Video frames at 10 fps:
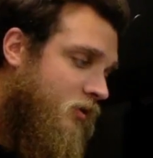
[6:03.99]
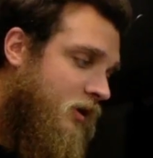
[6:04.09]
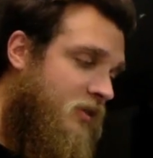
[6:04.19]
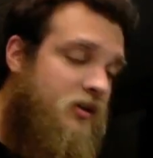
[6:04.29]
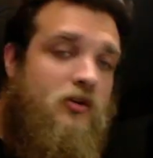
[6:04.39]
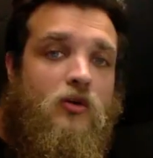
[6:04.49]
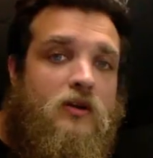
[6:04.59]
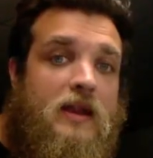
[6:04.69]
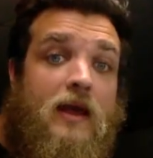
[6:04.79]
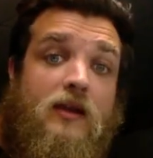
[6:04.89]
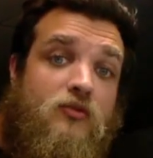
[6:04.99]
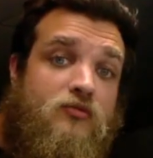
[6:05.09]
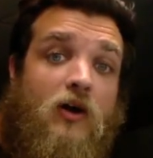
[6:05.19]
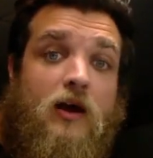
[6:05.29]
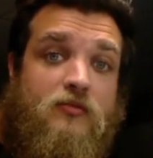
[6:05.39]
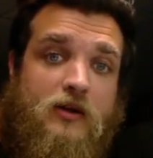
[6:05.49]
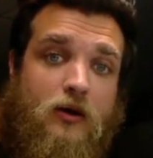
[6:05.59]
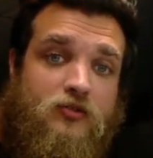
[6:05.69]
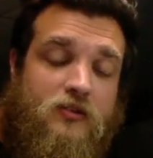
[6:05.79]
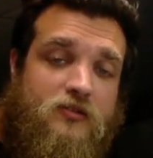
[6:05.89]
and then you're in negative
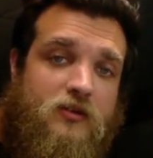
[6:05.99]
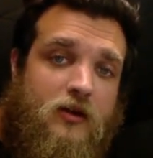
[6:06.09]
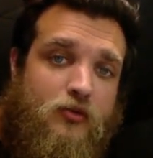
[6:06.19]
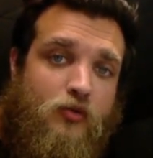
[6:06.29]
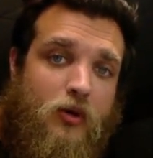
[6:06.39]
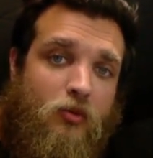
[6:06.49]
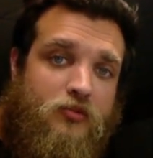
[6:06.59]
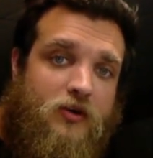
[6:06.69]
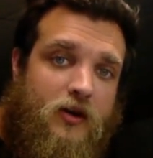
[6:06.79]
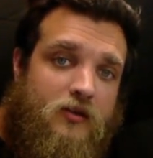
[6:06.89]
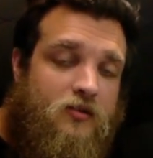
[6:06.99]
5/1000ths on the treble side.